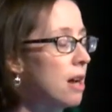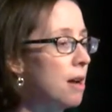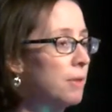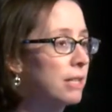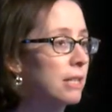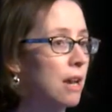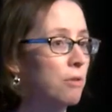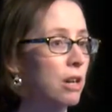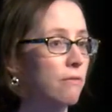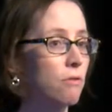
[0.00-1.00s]
Um, that's a
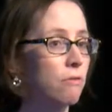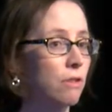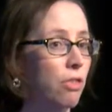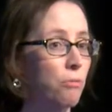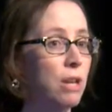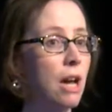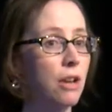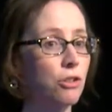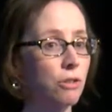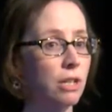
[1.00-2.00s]
network of over
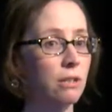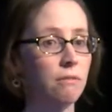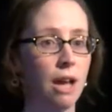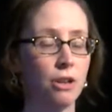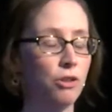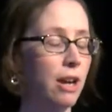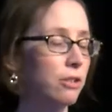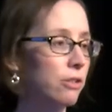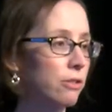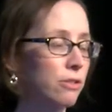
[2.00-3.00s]
300
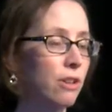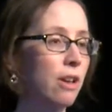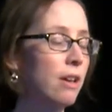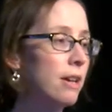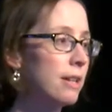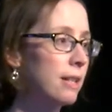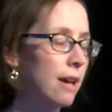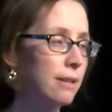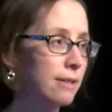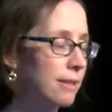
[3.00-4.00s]
contractors,
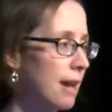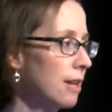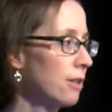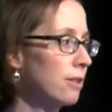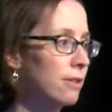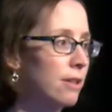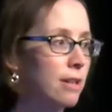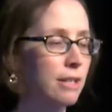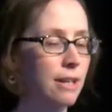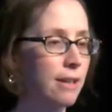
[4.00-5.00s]
uh, designers,
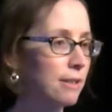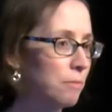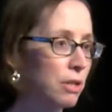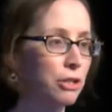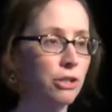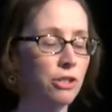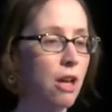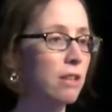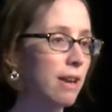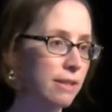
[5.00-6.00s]
architects, and builders
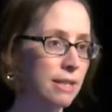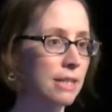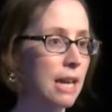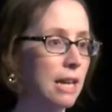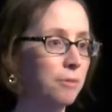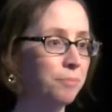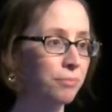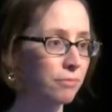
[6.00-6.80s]
all around the state